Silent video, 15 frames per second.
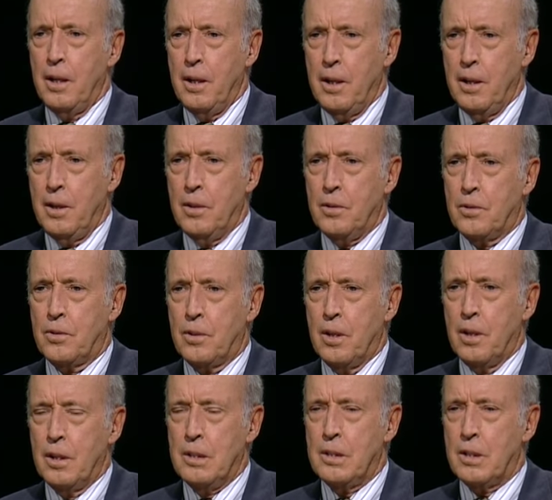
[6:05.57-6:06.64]
It is
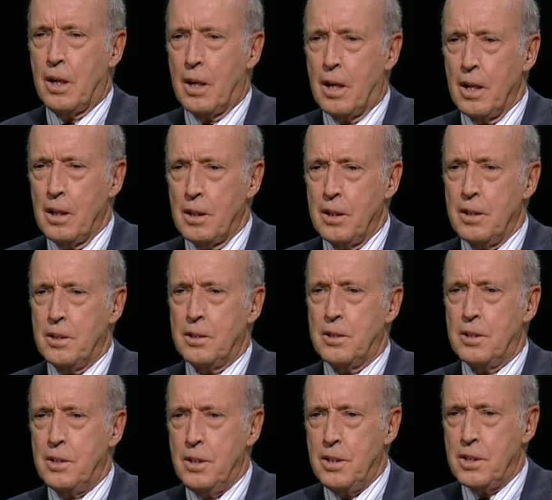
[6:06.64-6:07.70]
entirely
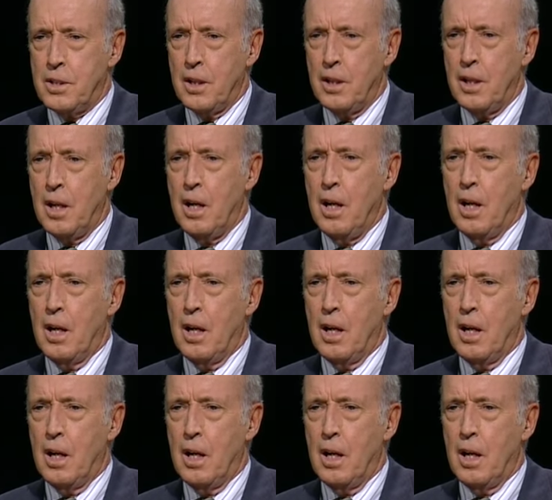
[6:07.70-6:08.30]
the teaching